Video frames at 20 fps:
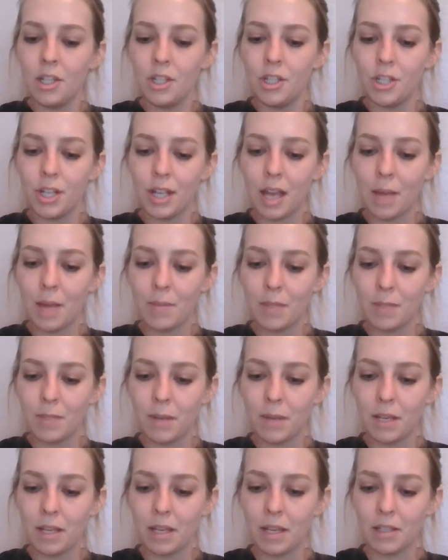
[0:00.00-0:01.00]
She kept
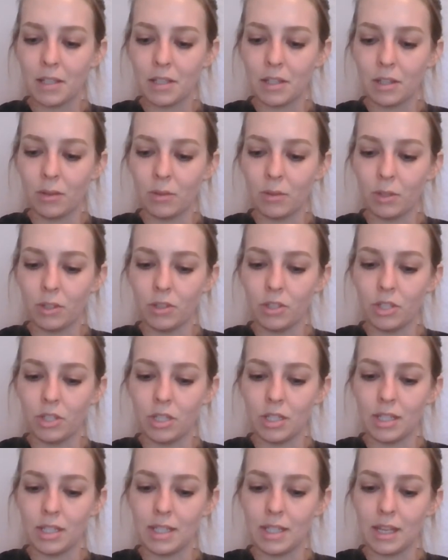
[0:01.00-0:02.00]
speaking to the grilled
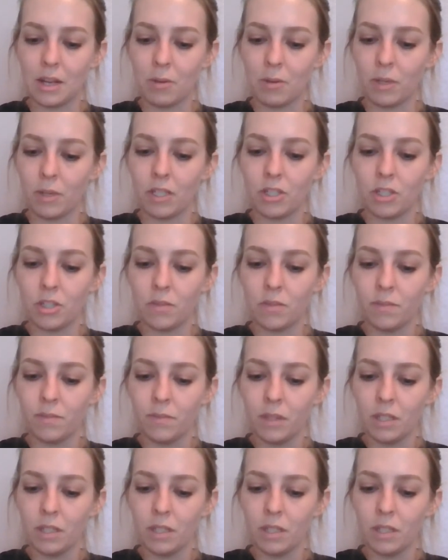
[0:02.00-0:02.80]
cheese sandwich.